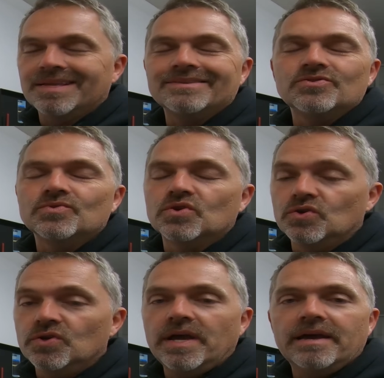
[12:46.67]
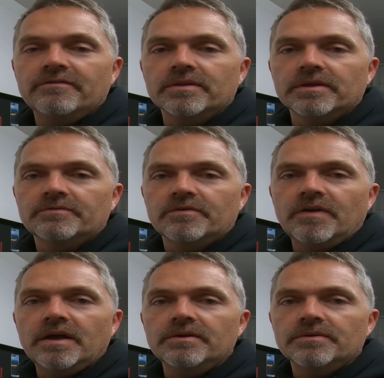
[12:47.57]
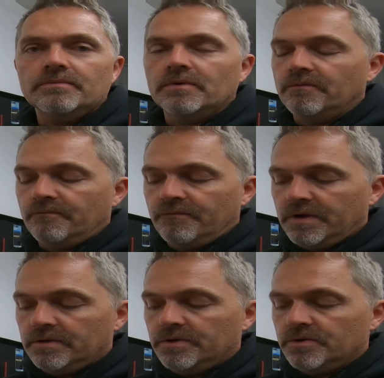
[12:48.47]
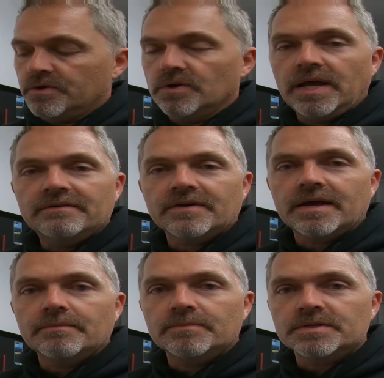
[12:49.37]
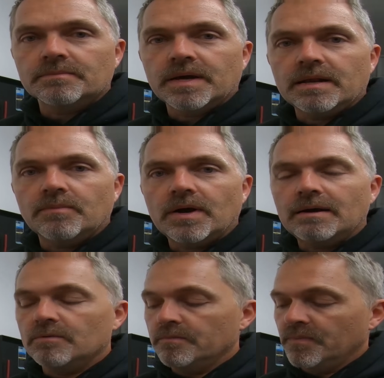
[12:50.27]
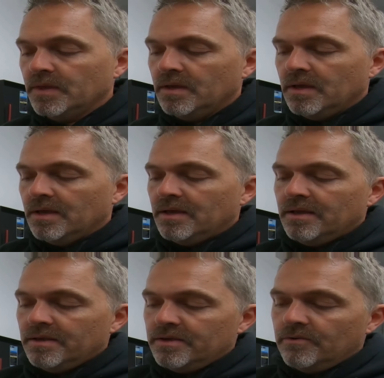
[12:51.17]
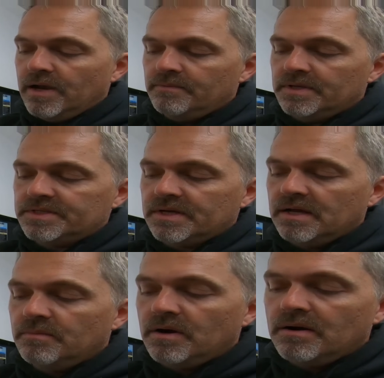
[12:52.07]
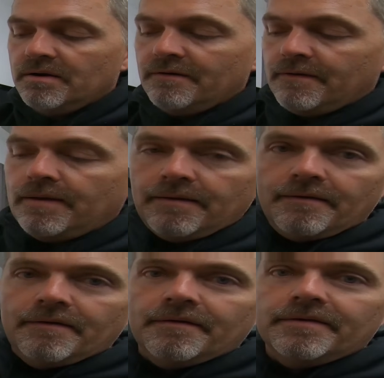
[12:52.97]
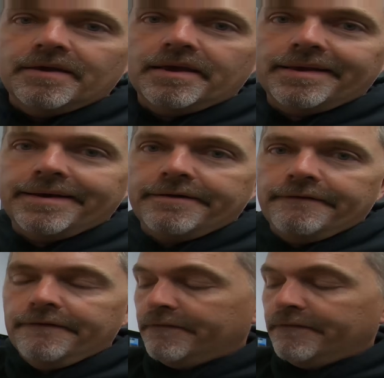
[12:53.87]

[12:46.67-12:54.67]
you could have a lifter value failure, could have some kind of problem. You grab this tie bar, yank it out.